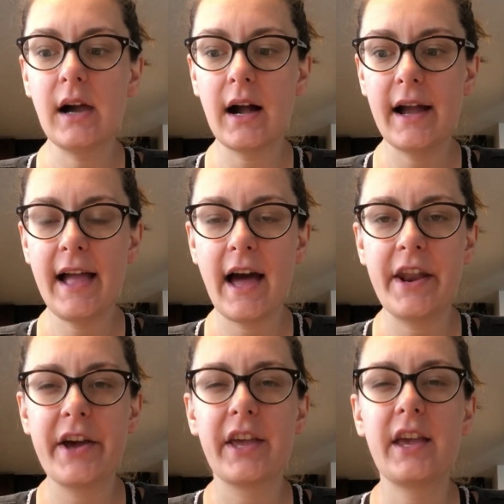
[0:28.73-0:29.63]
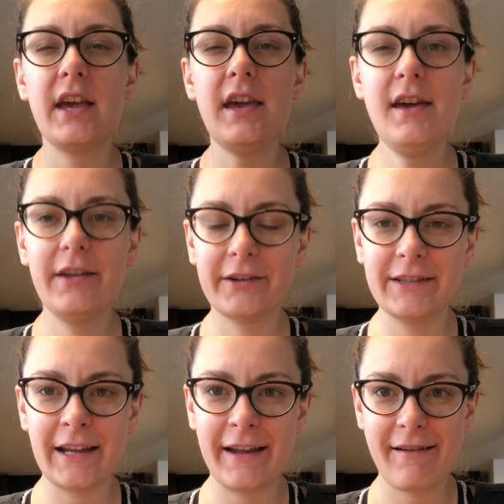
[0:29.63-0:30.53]
I had a
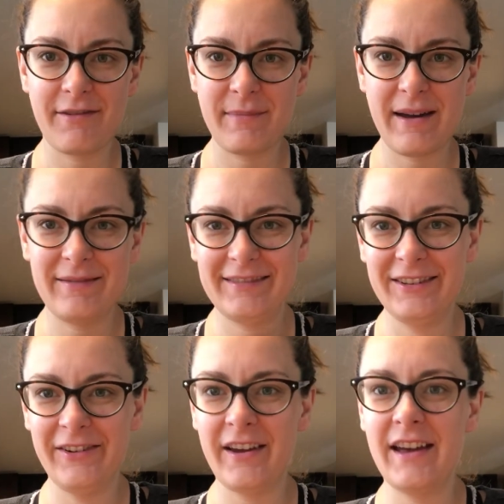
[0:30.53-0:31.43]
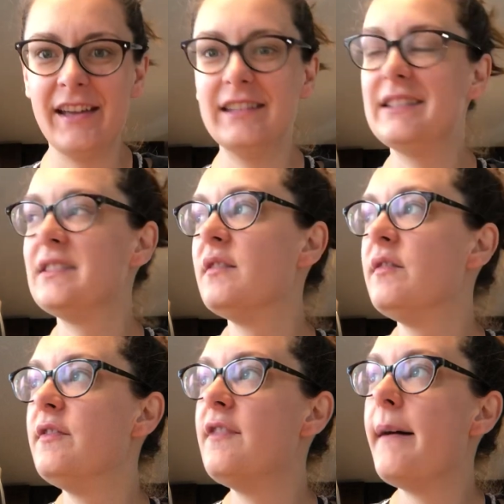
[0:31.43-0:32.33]
killer day on the mountain, you guys.
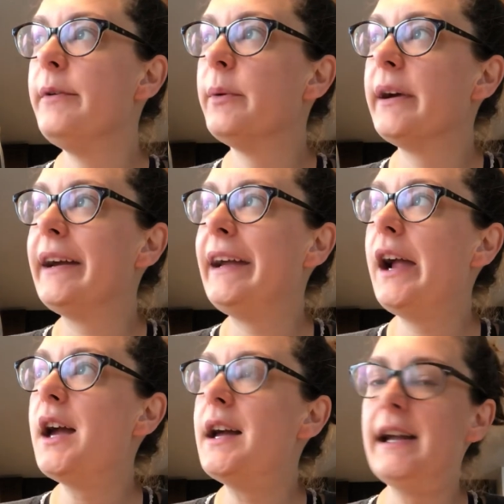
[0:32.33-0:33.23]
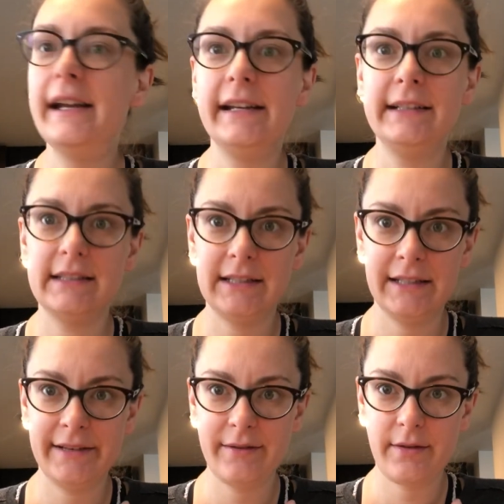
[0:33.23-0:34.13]
February
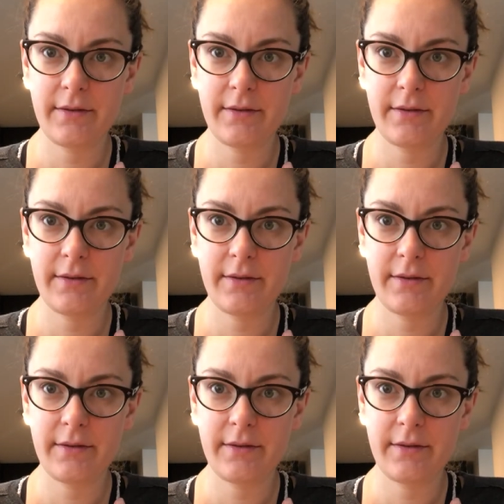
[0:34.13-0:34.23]
18th.